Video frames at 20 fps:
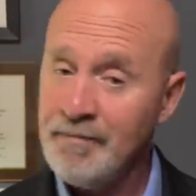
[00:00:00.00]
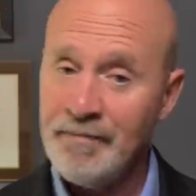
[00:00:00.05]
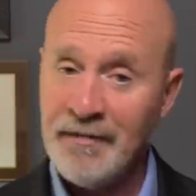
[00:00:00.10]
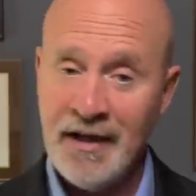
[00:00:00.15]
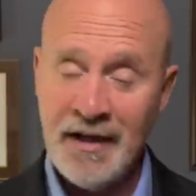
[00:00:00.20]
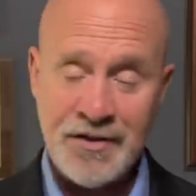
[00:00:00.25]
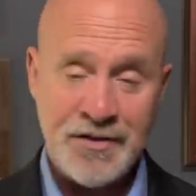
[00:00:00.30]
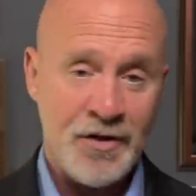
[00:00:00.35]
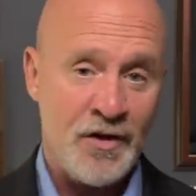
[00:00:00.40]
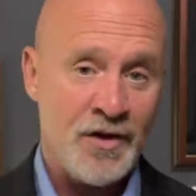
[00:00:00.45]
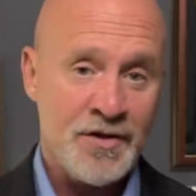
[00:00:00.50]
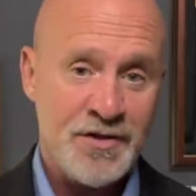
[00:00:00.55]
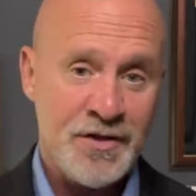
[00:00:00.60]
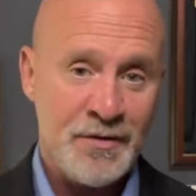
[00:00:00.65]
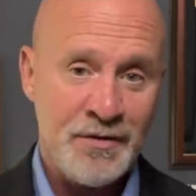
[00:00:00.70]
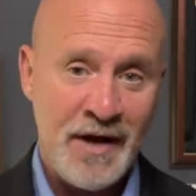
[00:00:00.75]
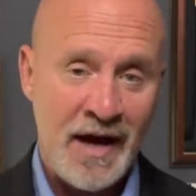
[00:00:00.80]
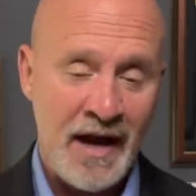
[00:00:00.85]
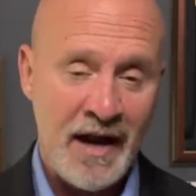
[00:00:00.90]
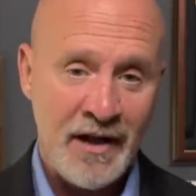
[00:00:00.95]
It's also
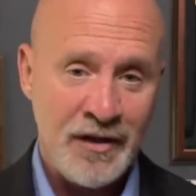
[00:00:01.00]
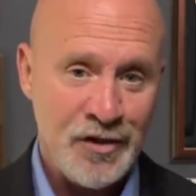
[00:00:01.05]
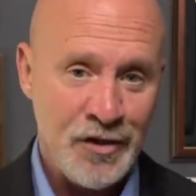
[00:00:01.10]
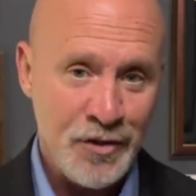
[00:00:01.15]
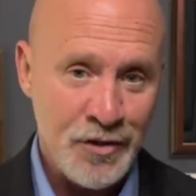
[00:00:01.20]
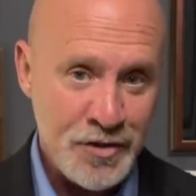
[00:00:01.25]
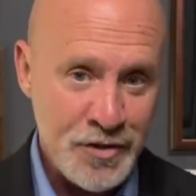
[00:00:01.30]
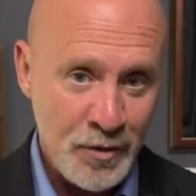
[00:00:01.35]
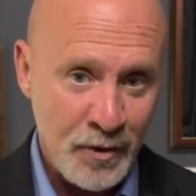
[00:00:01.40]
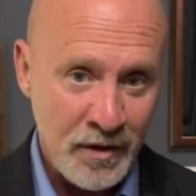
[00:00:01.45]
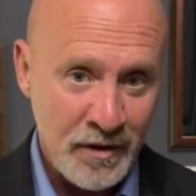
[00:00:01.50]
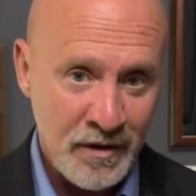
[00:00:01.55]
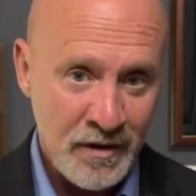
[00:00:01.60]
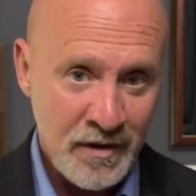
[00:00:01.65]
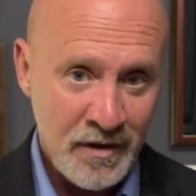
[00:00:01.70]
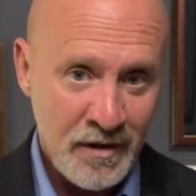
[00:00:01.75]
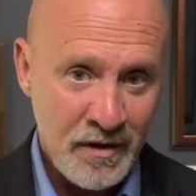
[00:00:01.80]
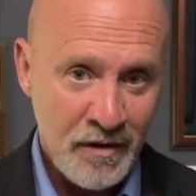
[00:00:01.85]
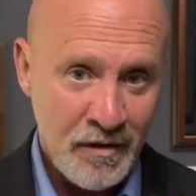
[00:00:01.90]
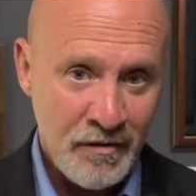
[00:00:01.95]
not unusual
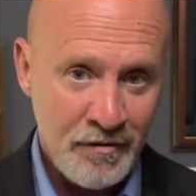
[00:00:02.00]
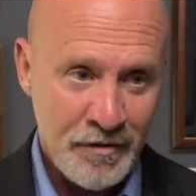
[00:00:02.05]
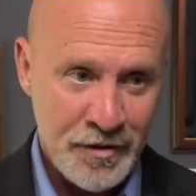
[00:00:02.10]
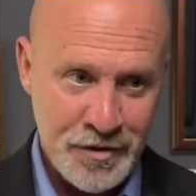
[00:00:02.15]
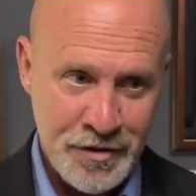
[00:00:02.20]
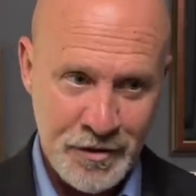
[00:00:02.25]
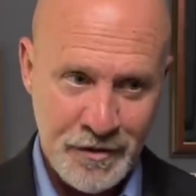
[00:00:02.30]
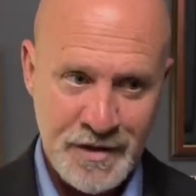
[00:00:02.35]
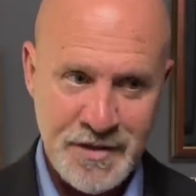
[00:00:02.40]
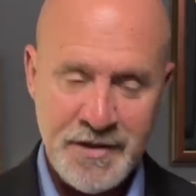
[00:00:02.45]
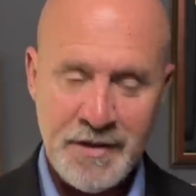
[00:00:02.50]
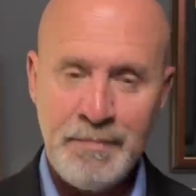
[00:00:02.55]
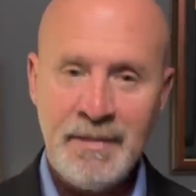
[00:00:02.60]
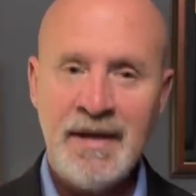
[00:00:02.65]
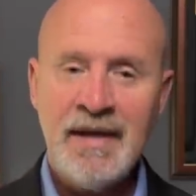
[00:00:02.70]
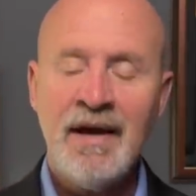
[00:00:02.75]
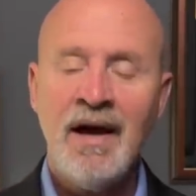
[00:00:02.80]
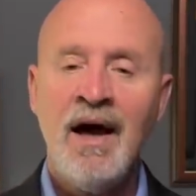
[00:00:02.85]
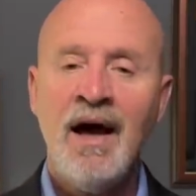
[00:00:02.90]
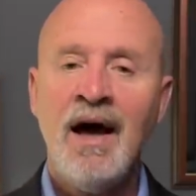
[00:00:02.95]
for juries to
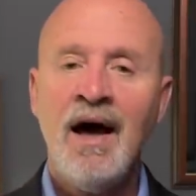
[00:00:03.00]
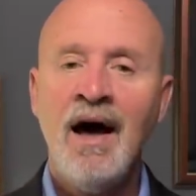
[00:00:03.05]
be